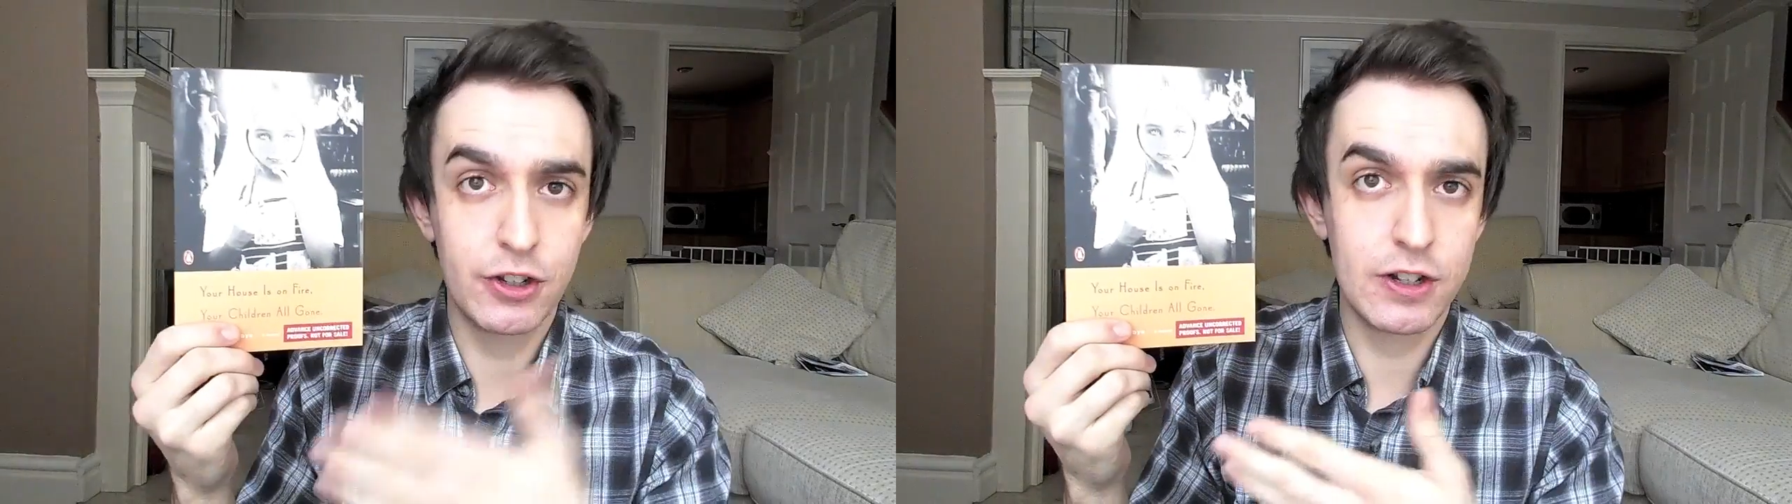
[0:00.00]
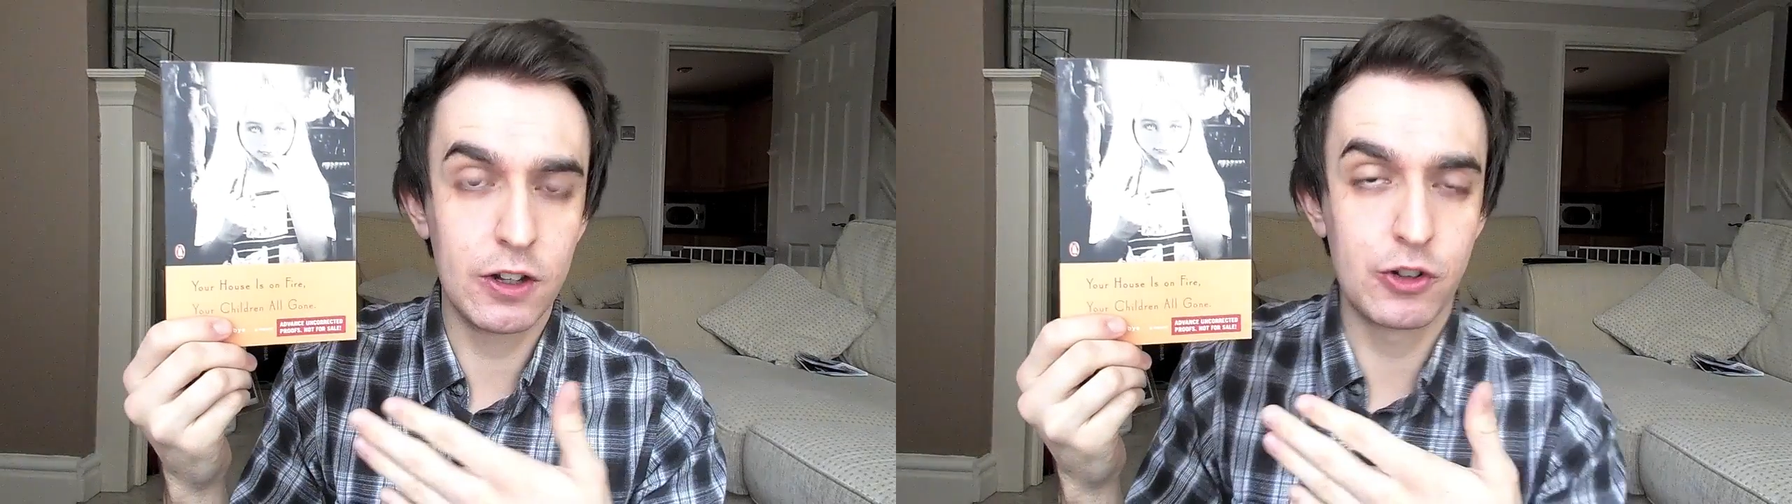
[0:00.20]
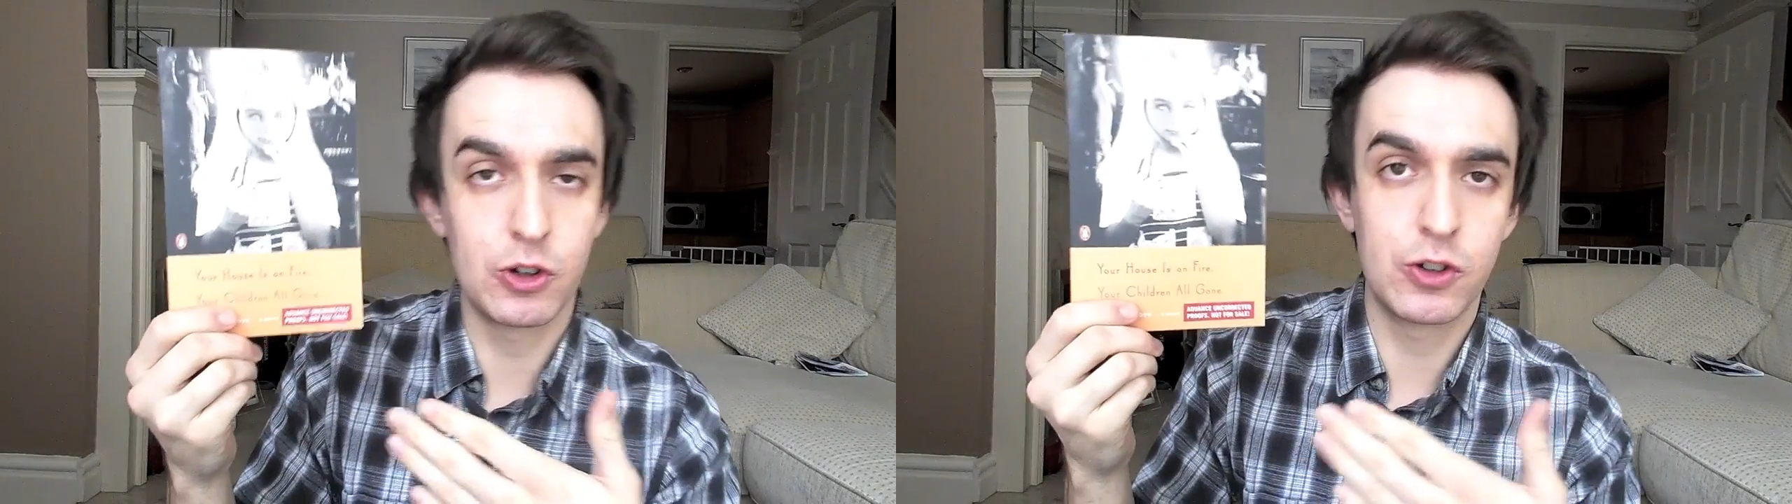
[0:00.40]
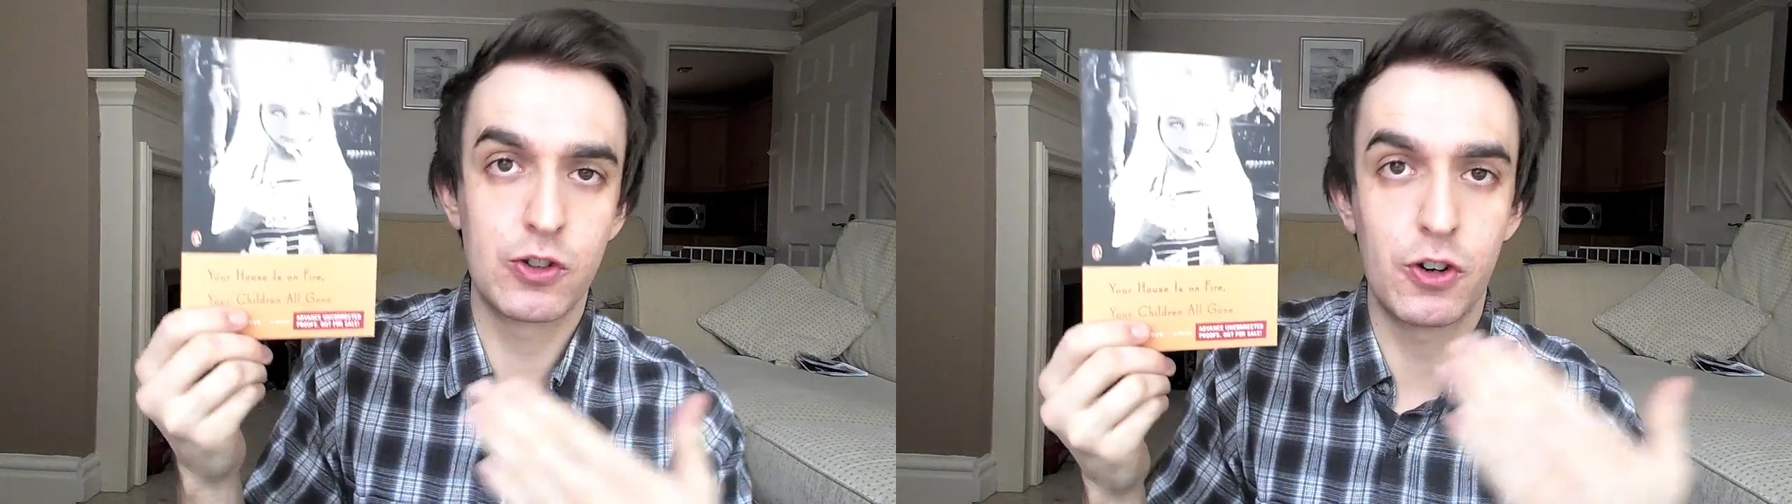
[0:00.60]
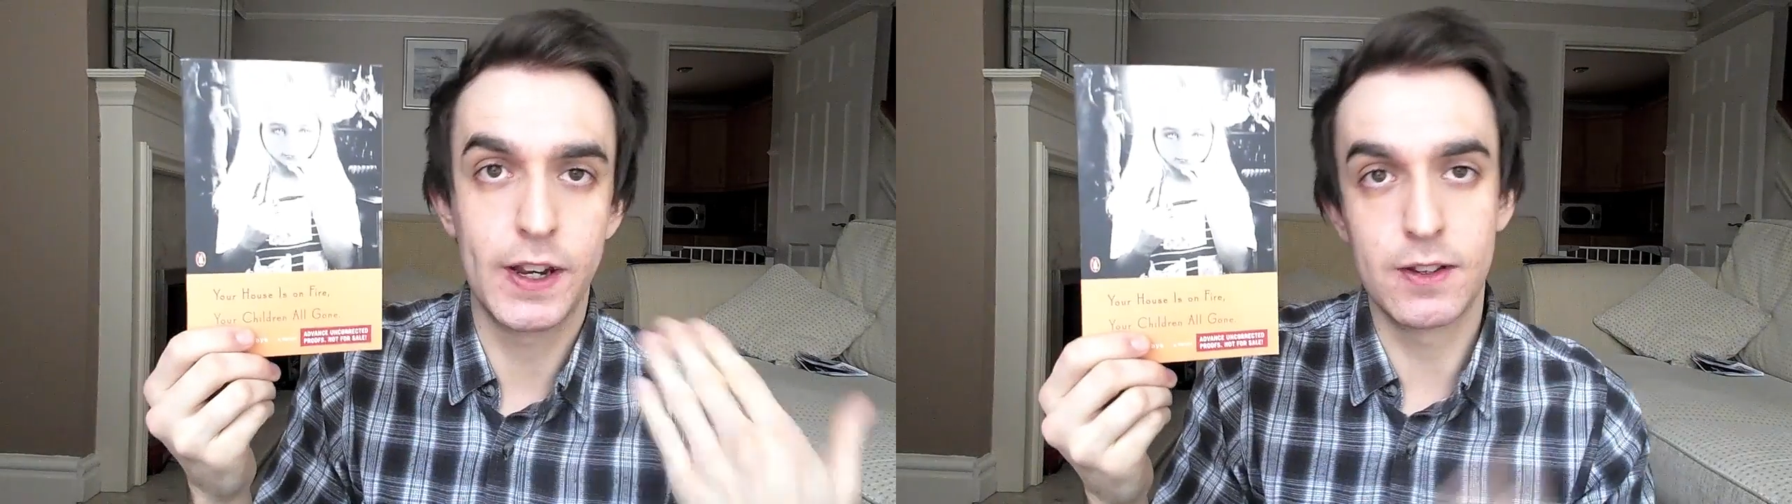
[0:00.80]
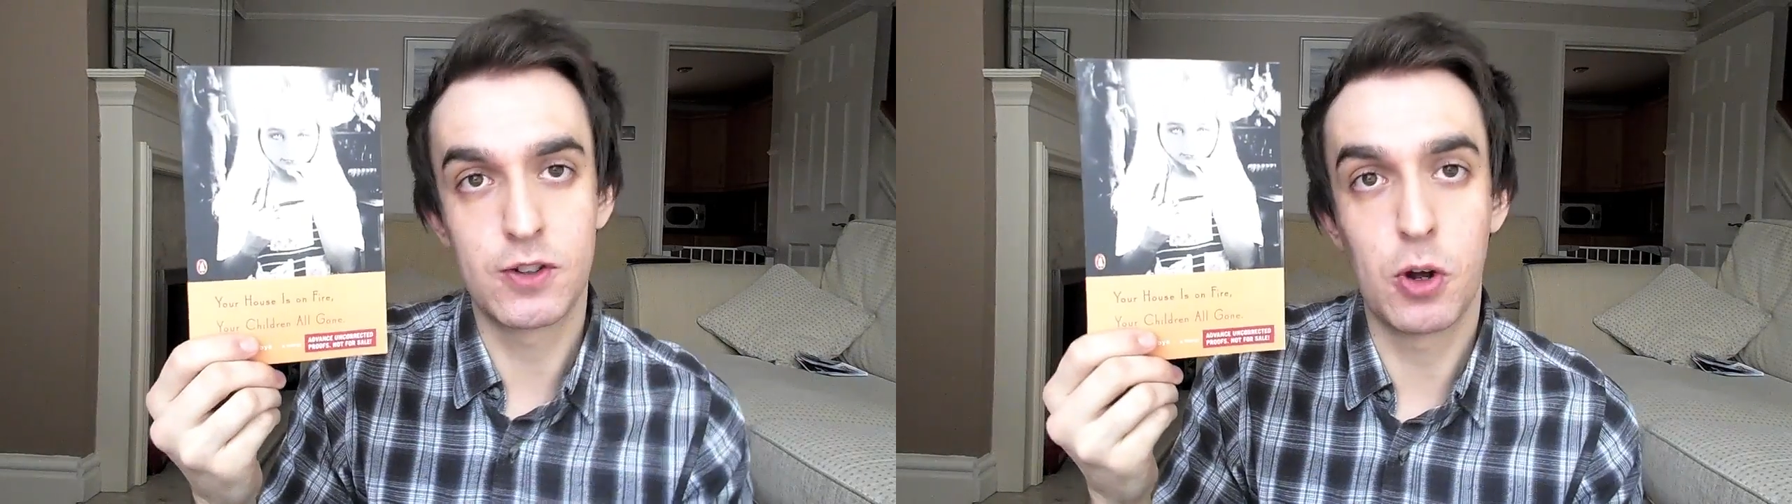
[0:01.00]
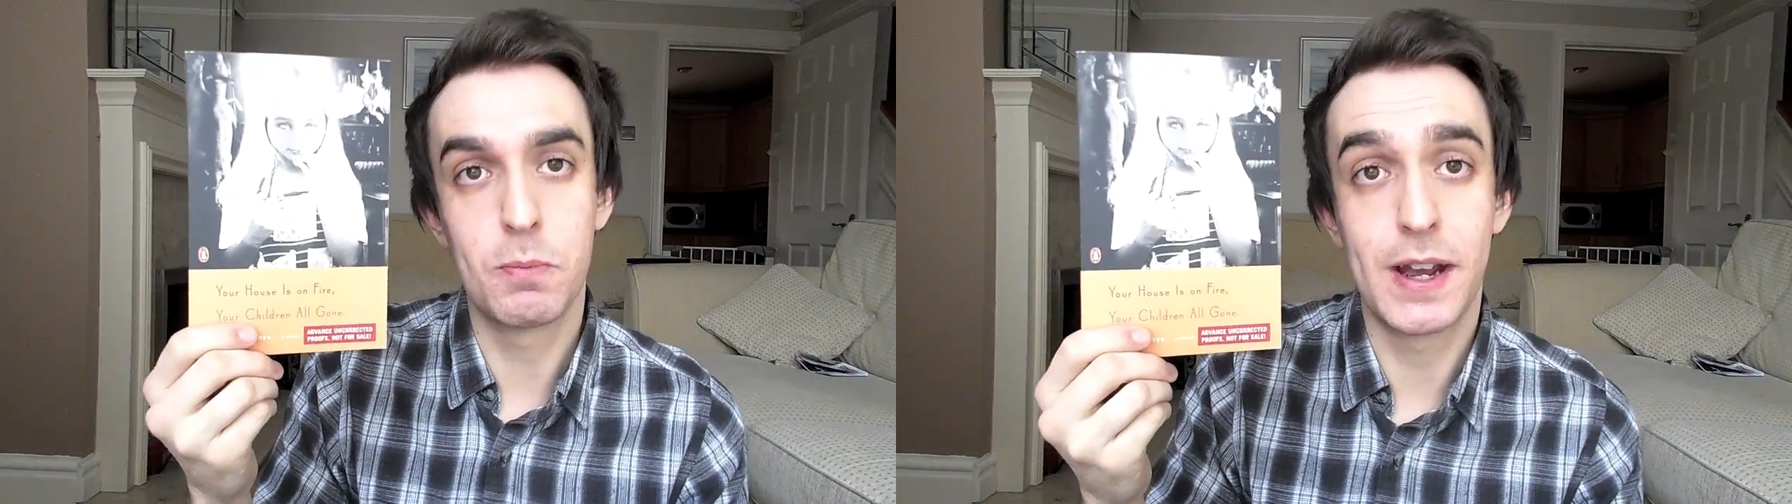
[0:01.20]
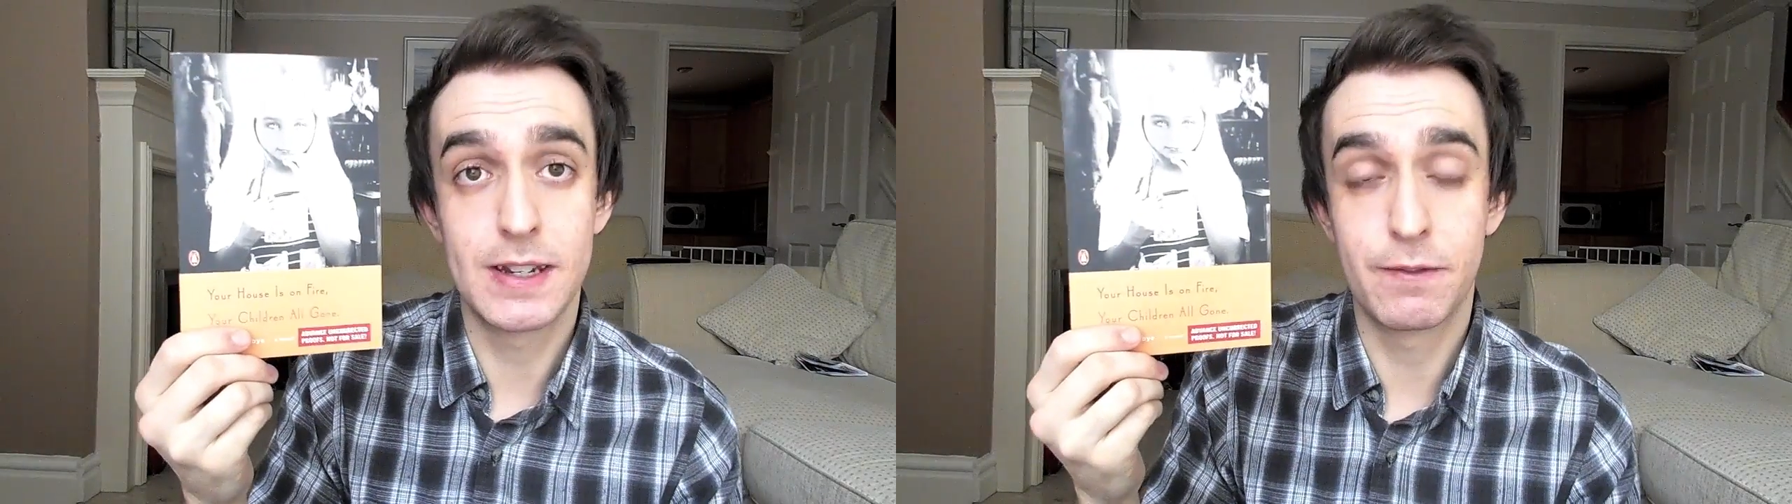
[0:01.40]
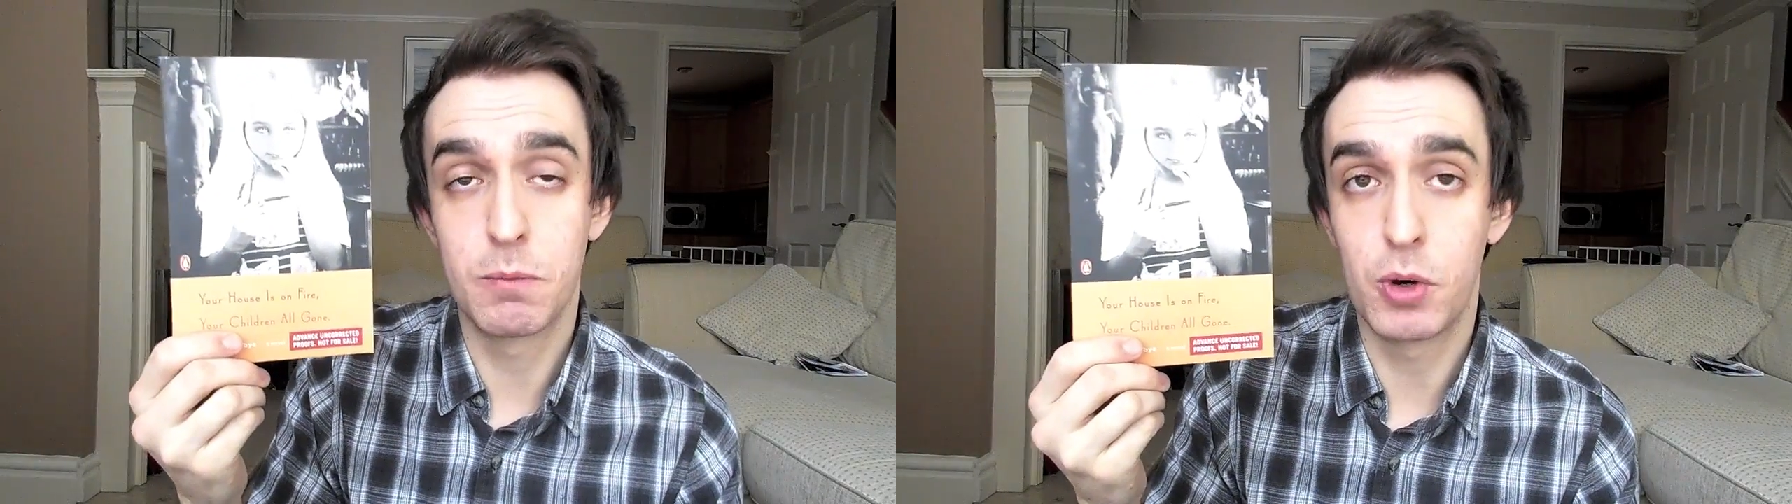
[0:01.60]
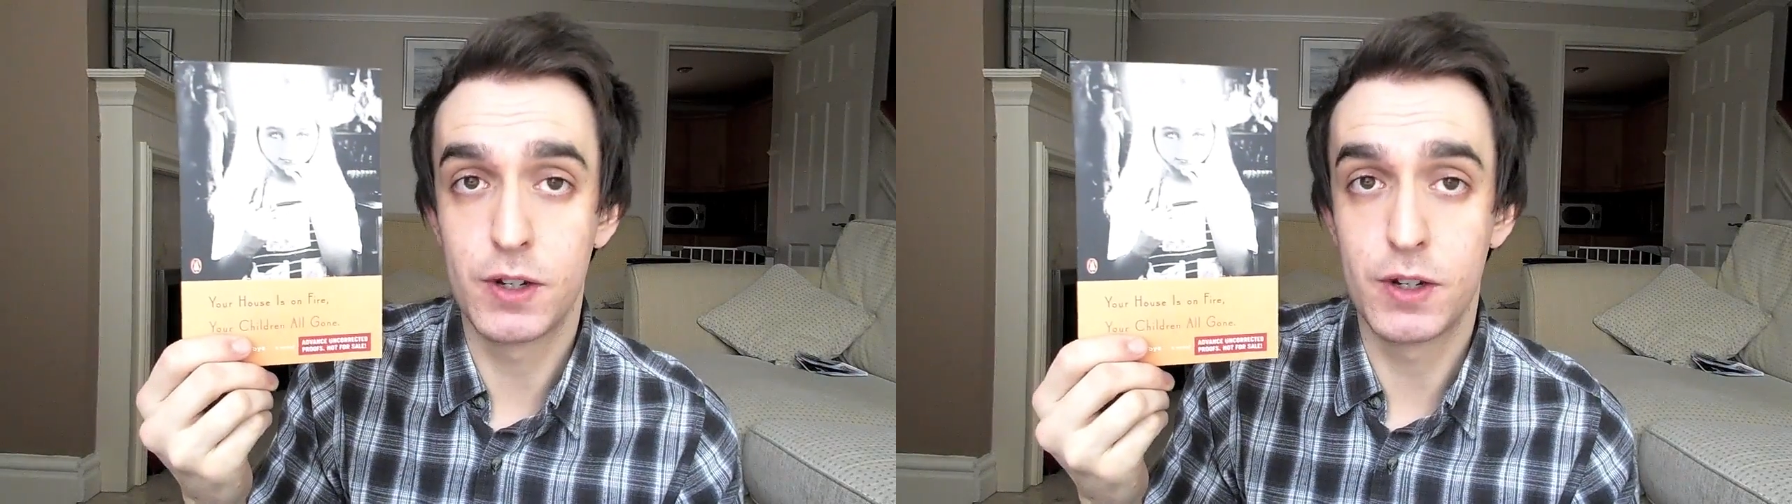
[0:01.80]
Each little short story is told by a different